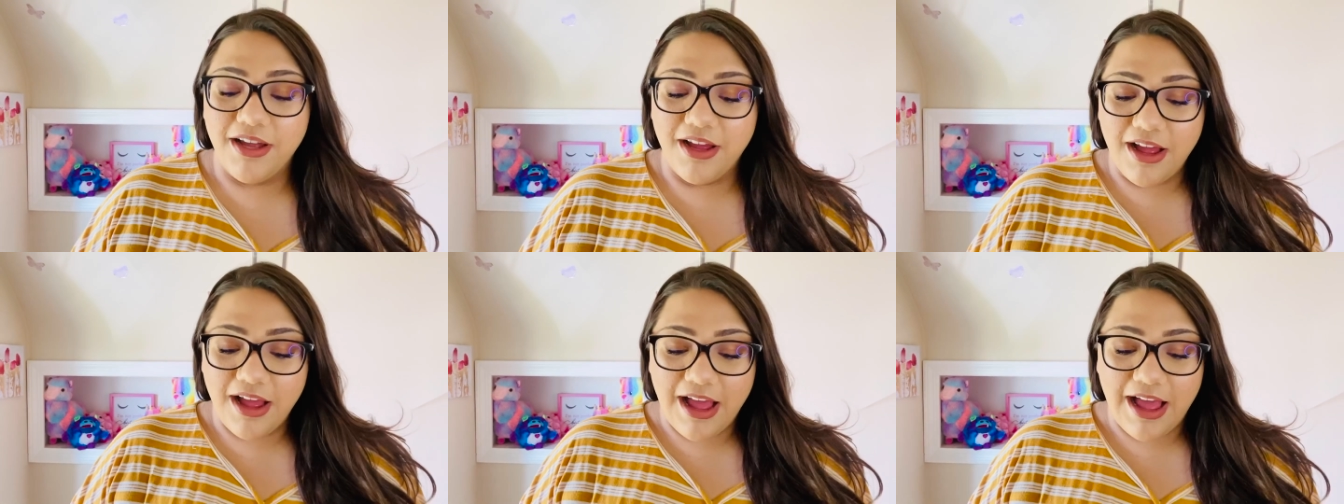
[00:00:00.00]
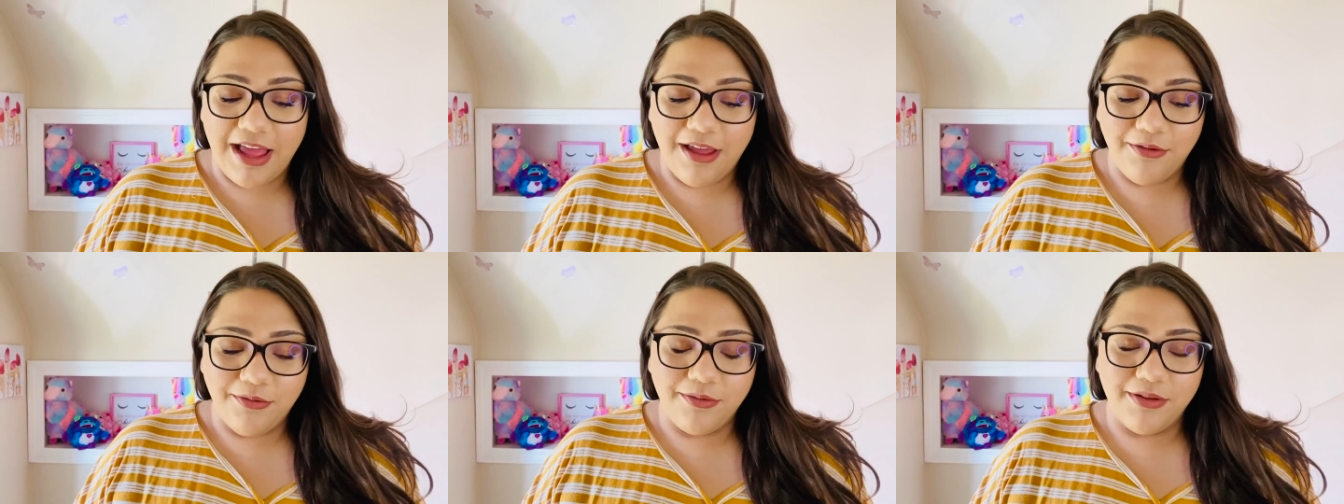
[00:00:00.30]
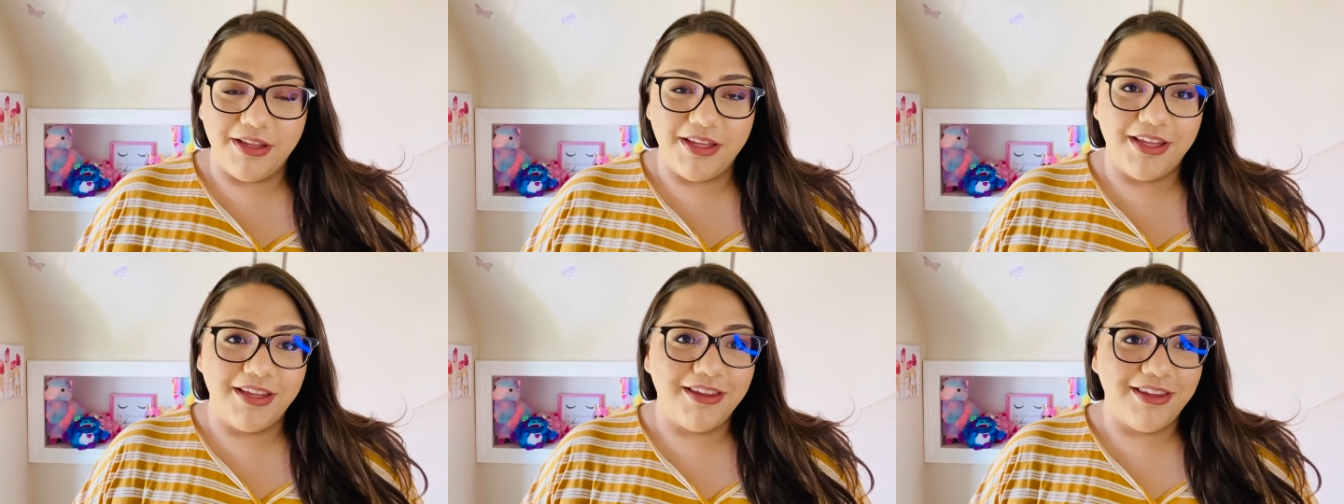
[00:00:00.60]
I
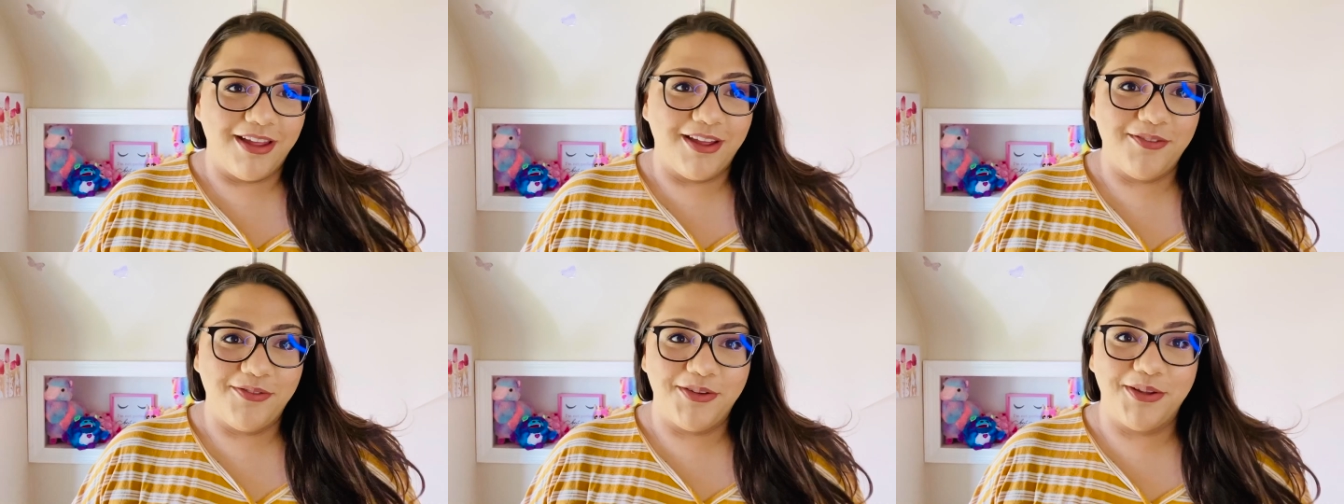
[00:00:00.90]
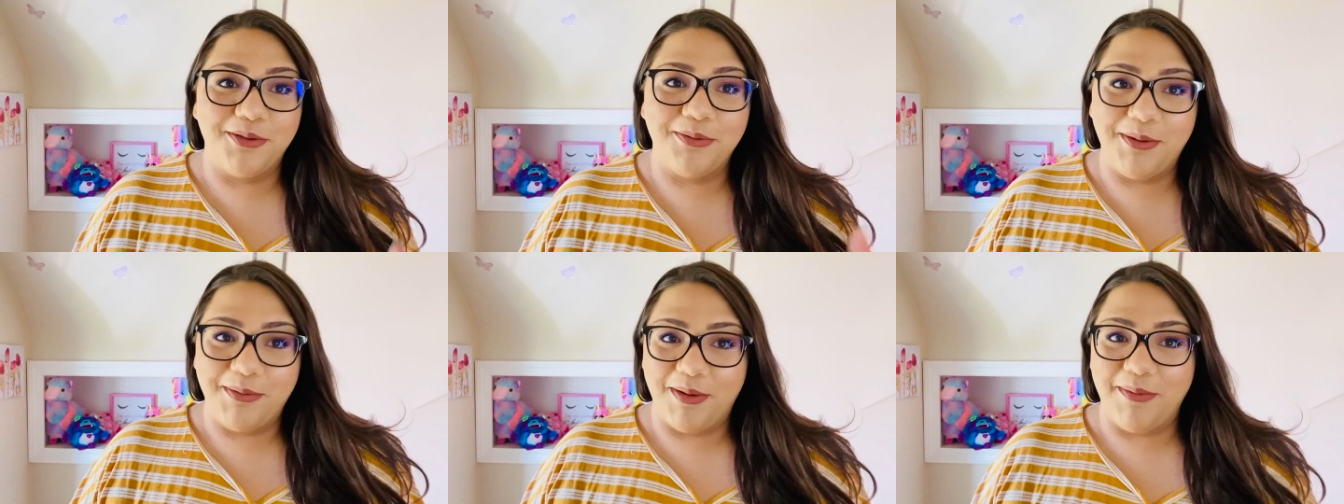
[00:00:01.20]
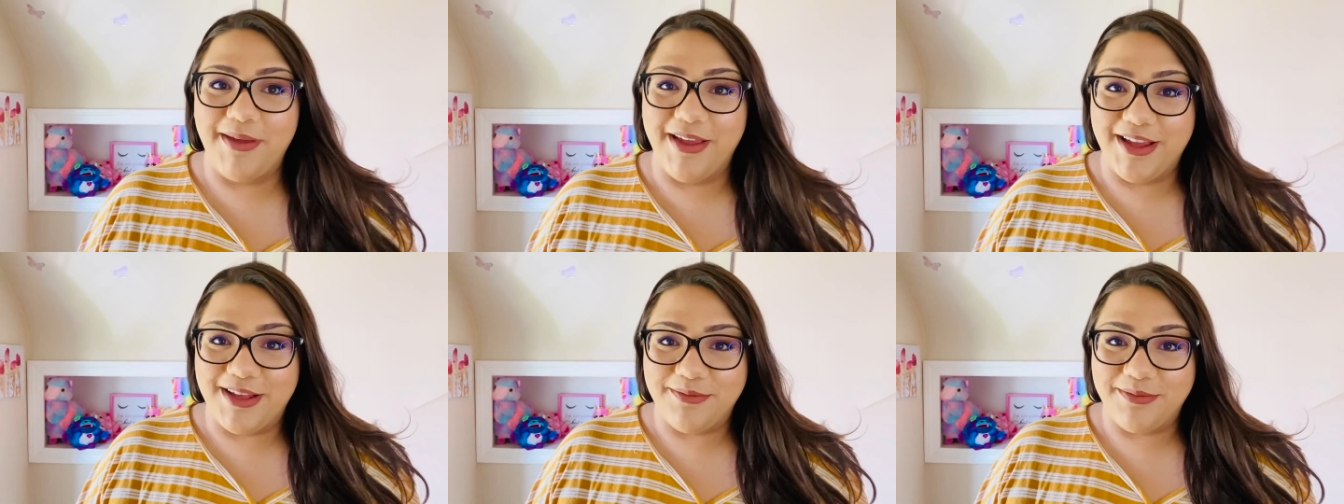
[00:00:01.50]
really loved the way my
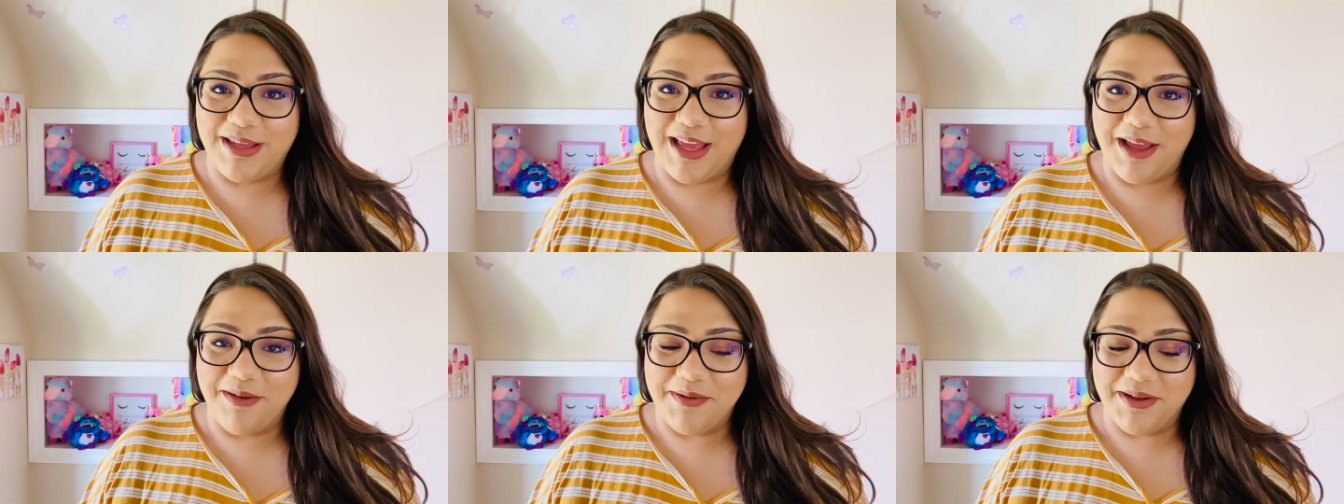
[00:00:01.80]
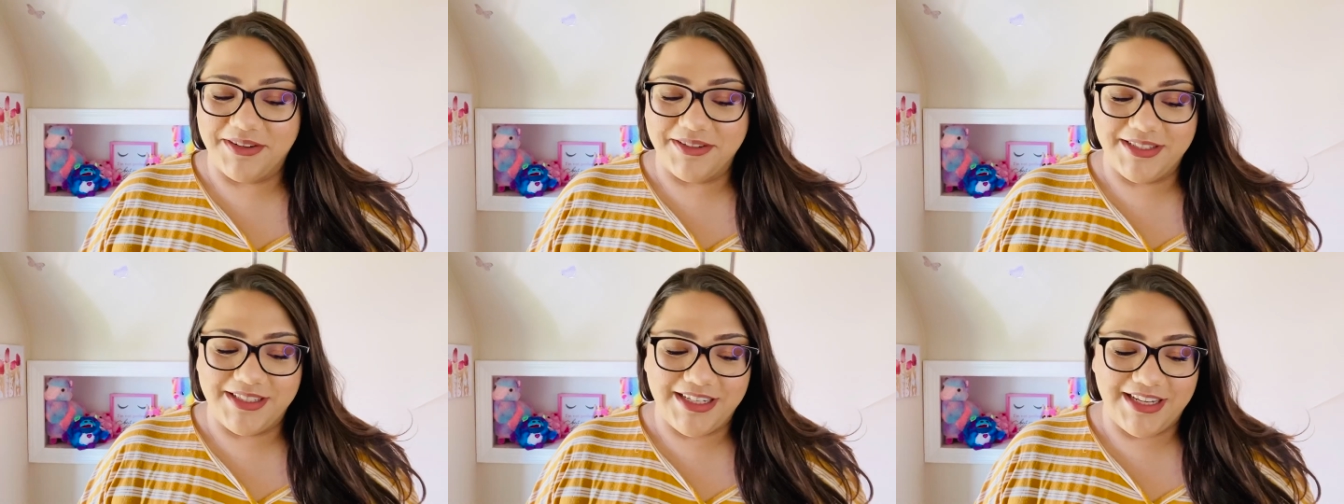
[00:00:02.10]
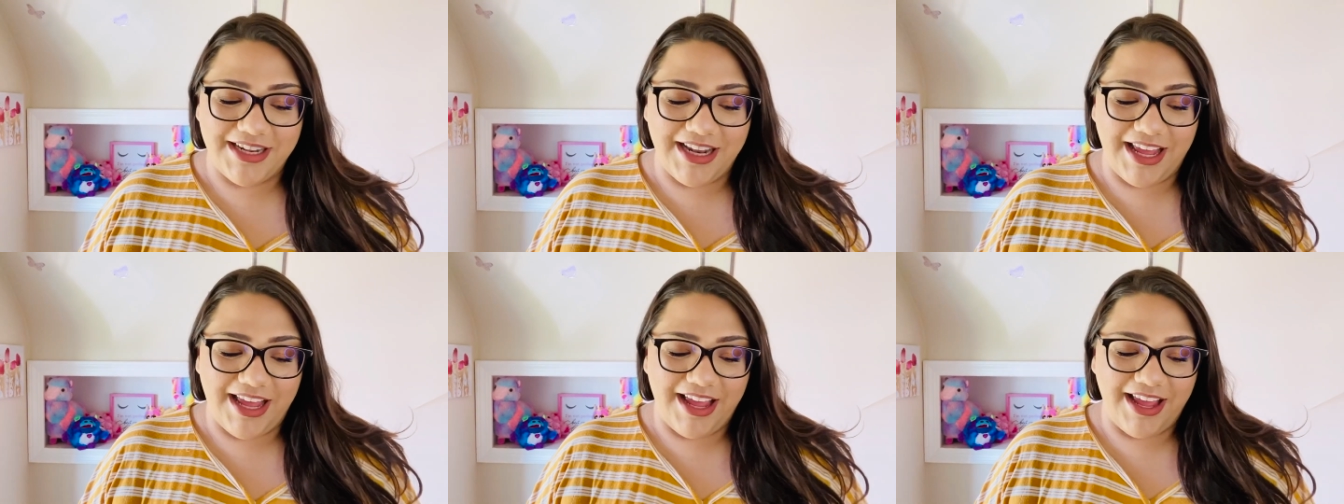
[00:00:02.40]
makeup came out
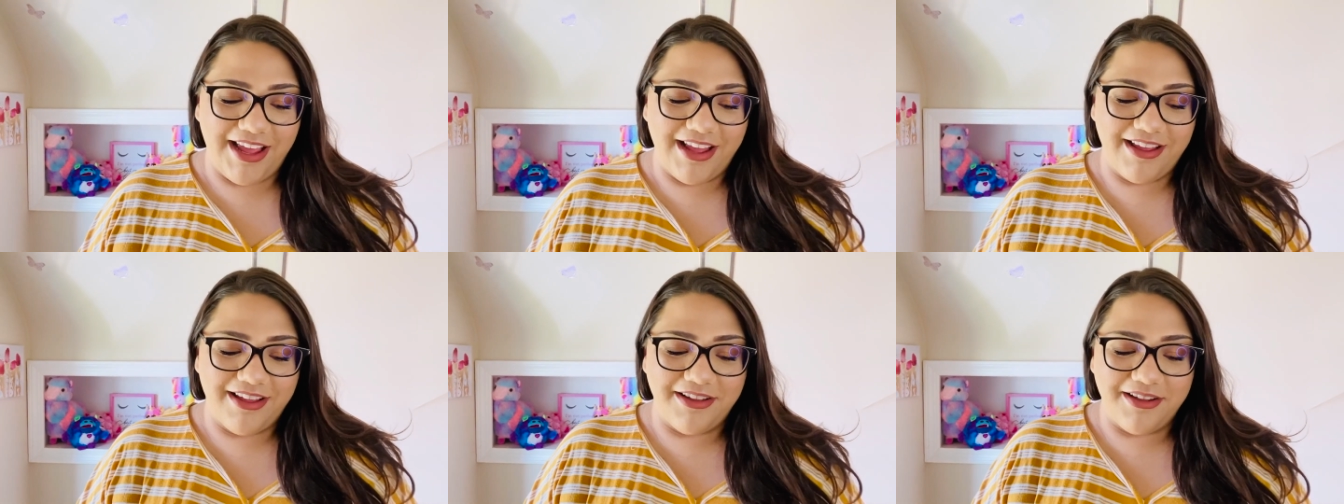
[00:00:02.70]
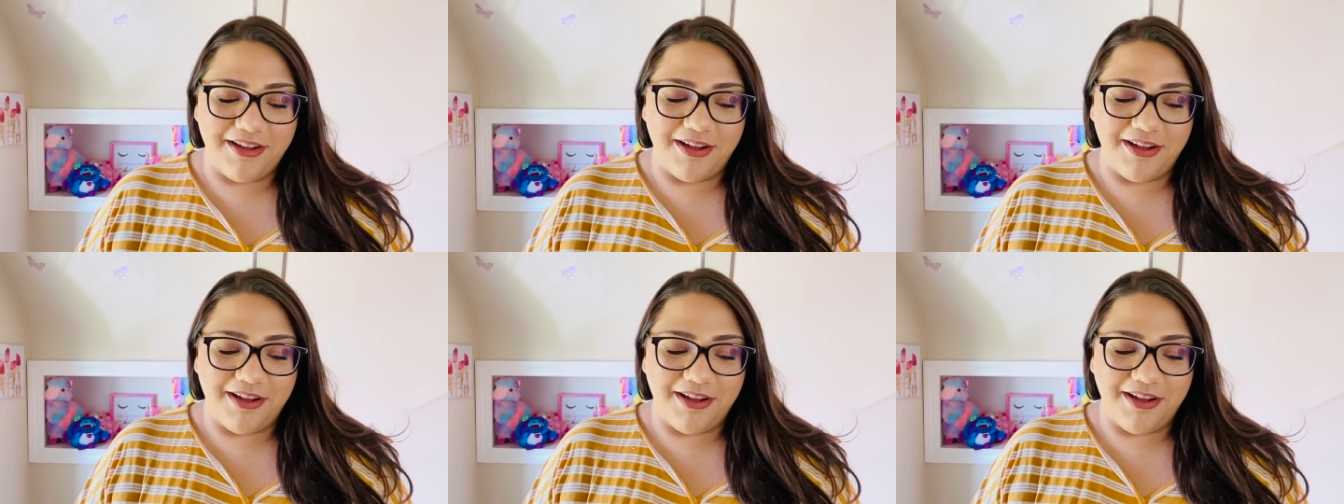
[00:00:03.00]
today.